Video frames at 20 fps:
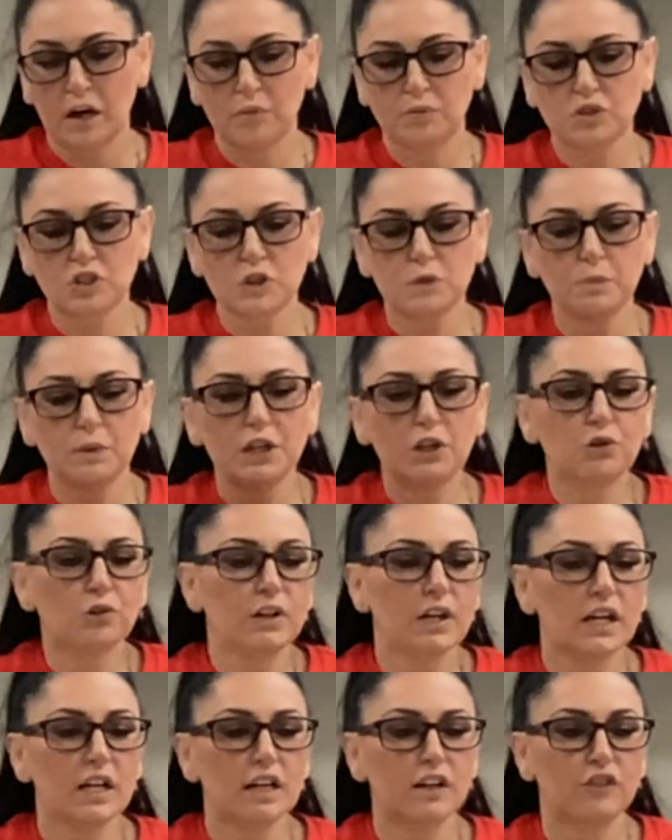Just be
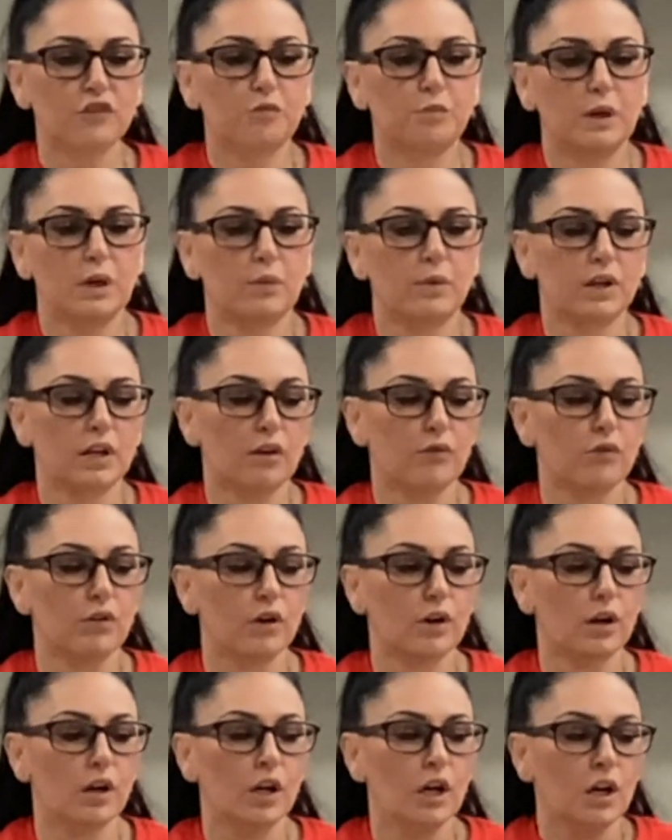creative, be
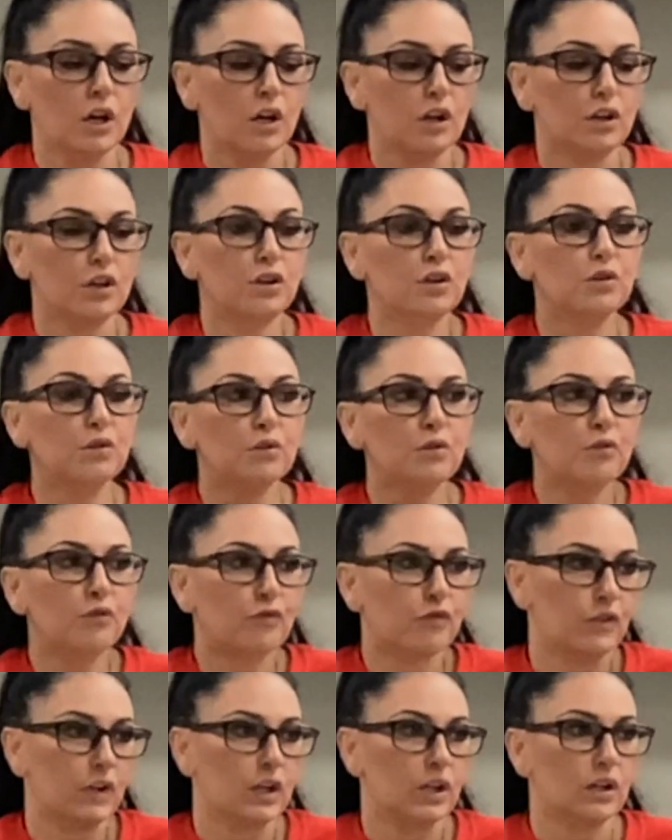whatever you
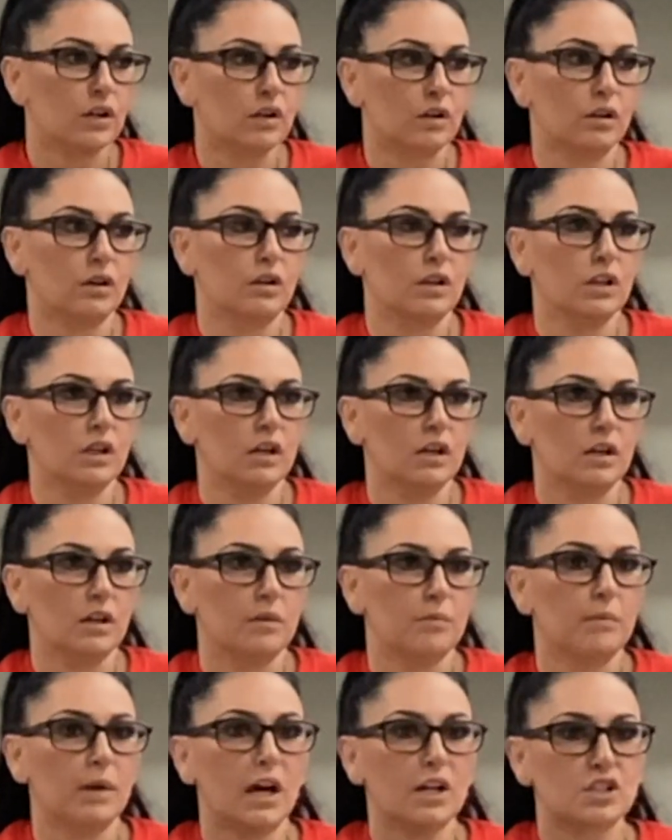feel
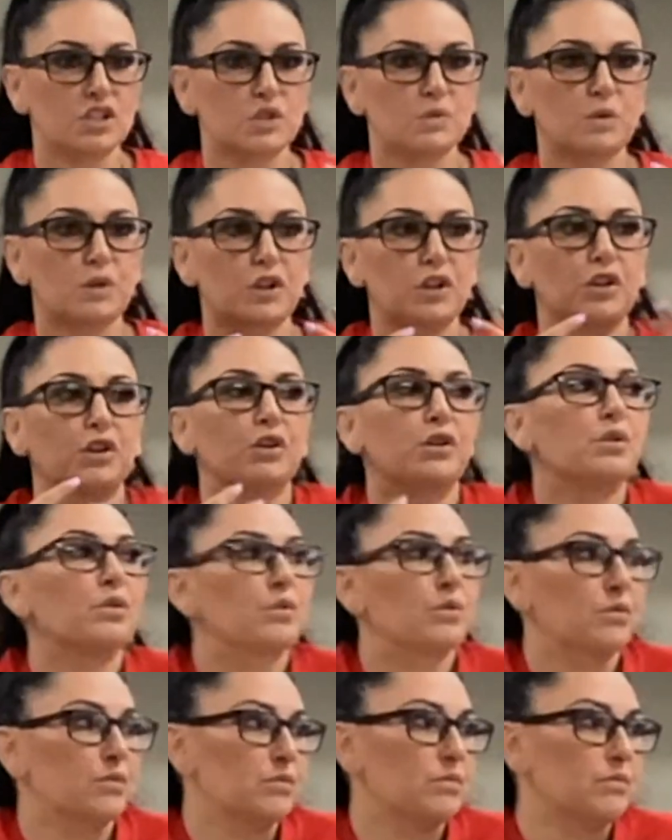matches with
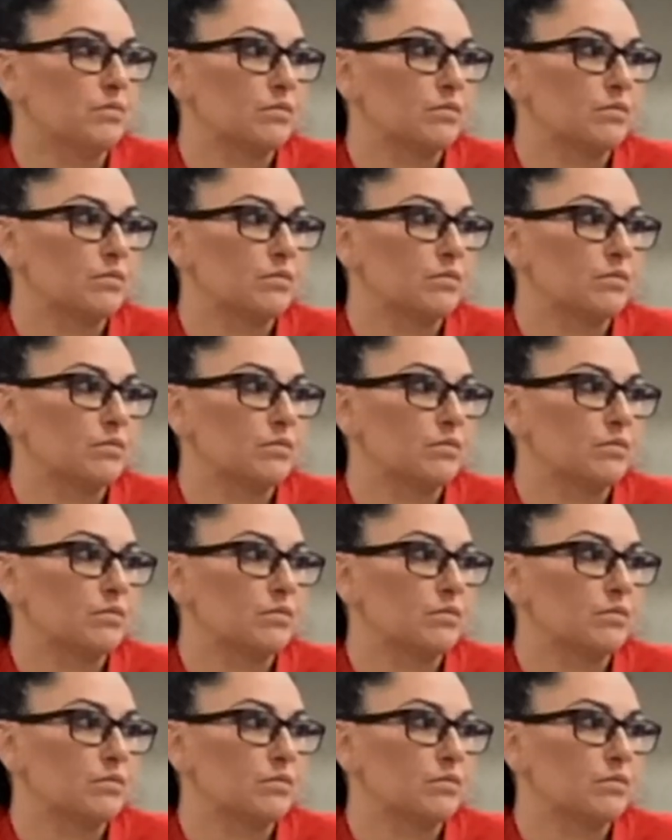you,